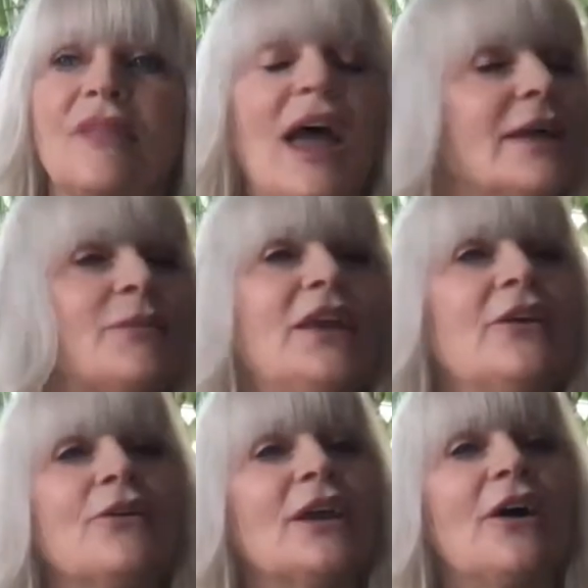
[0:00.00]
I'm
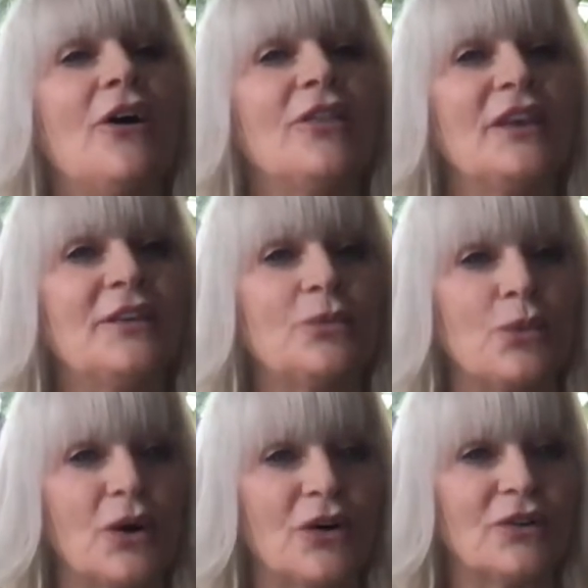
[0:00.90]
hearing all these
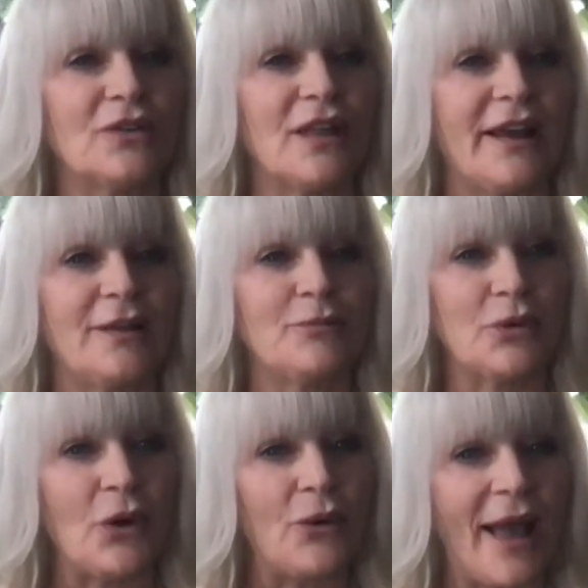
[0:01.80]
words like
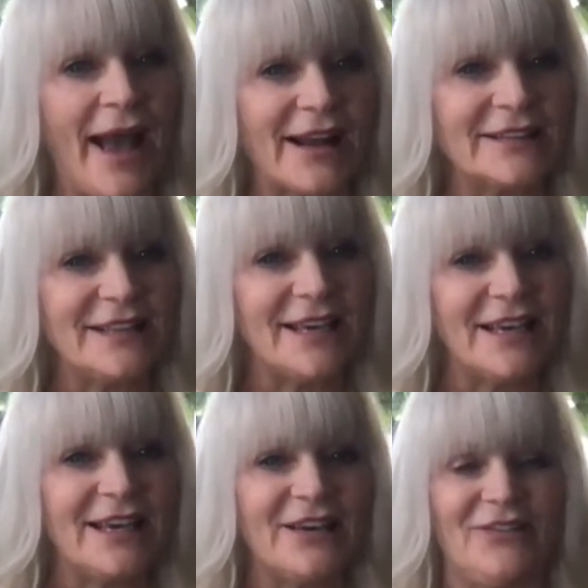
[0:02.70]

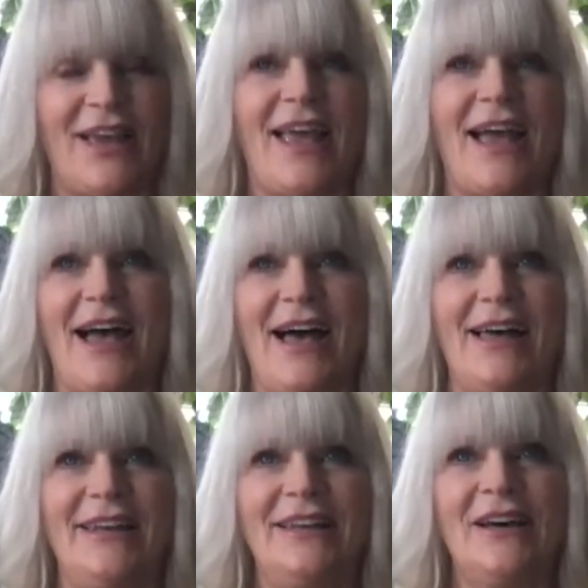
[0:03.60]
proactive
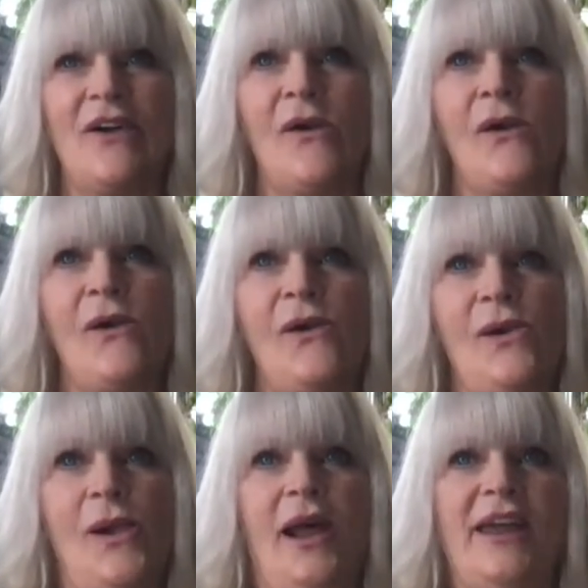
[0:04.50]
and
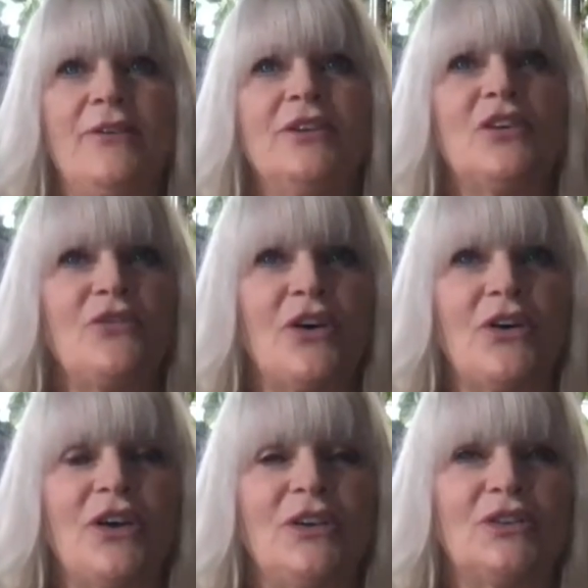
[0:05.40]
he was a
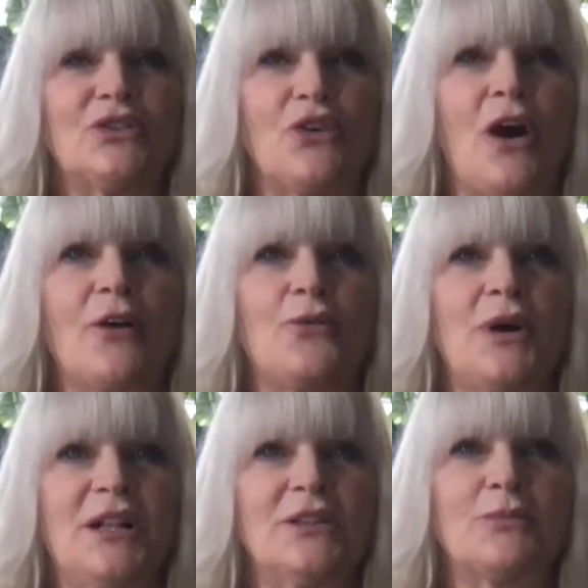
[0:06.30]
very
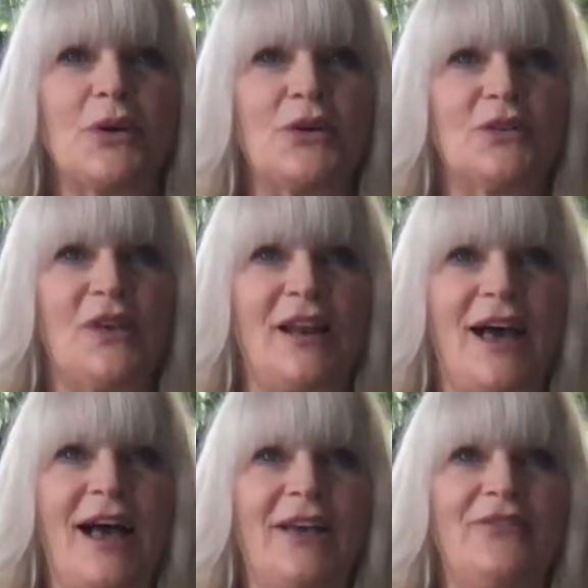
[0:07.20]
strong-willed person
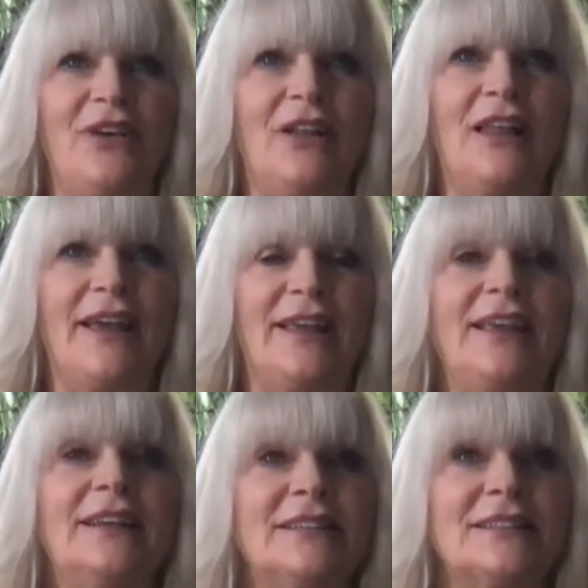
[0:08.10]
i feel like
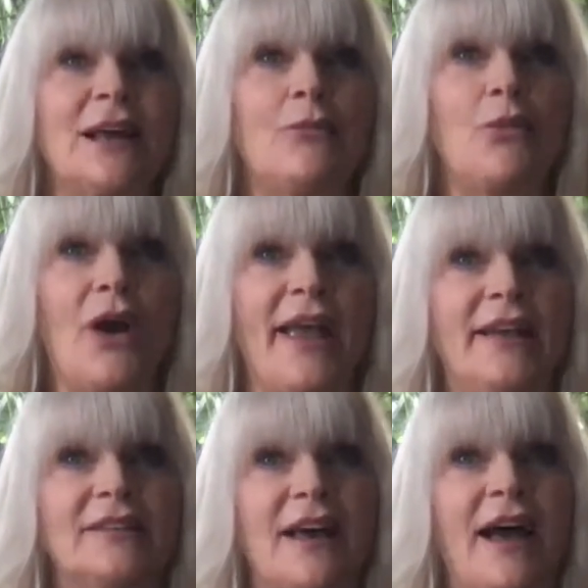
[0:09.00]
in some
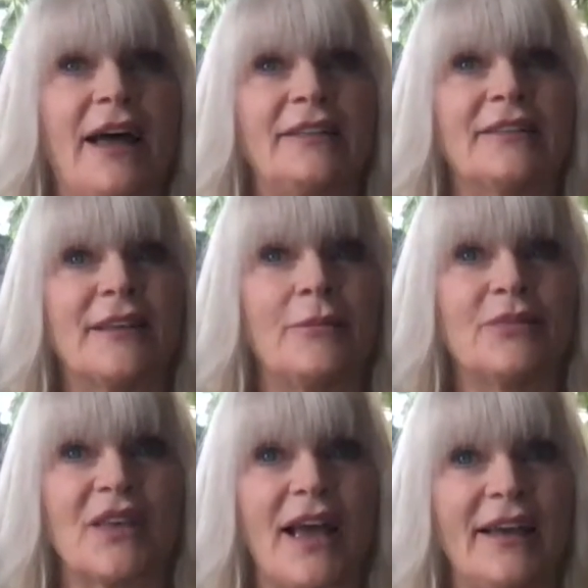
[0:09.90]
ways on
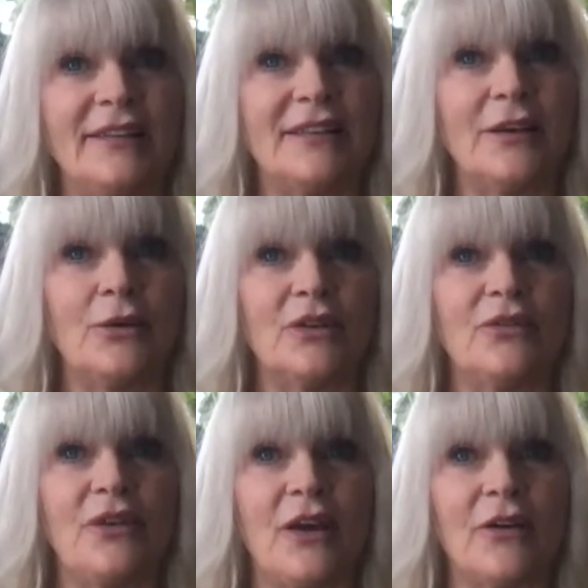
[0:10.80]
some sides he was
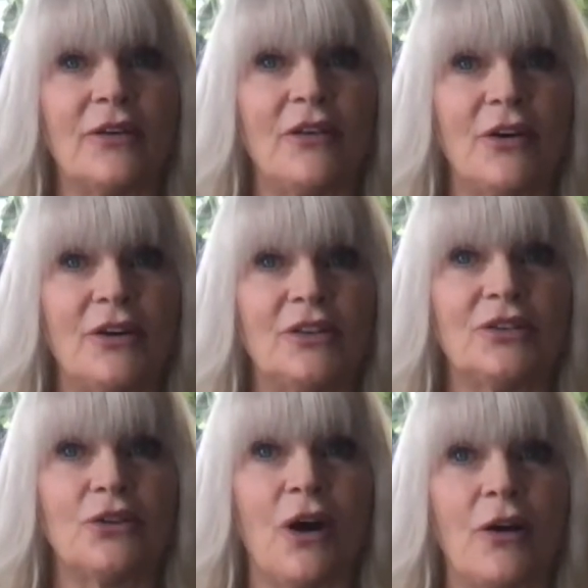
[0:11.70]
very very
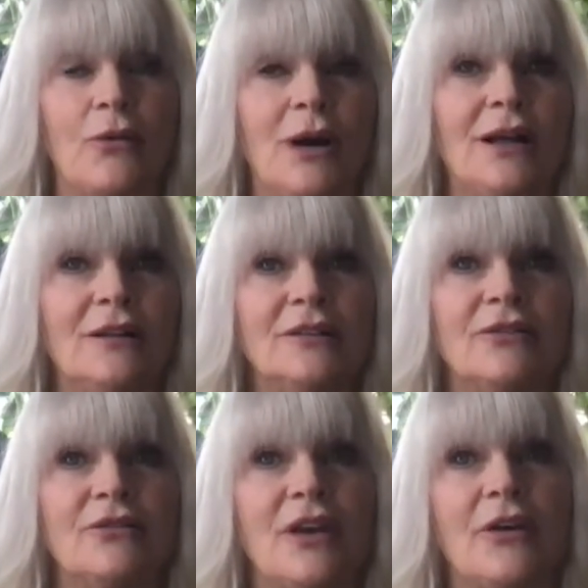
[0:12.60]
strong-willed
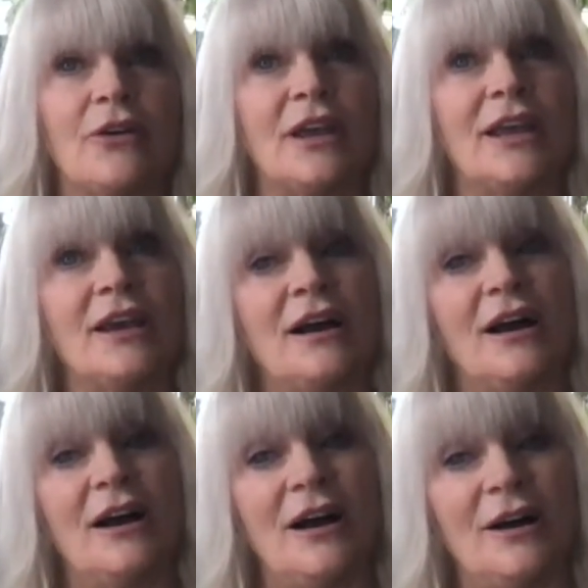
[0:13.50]
very
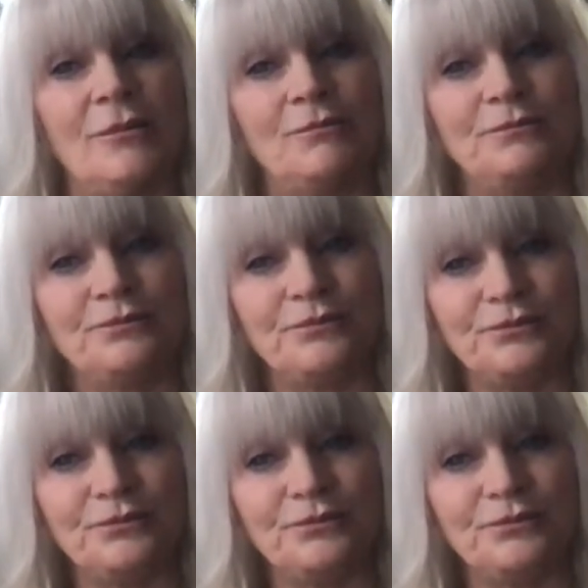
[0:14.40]
um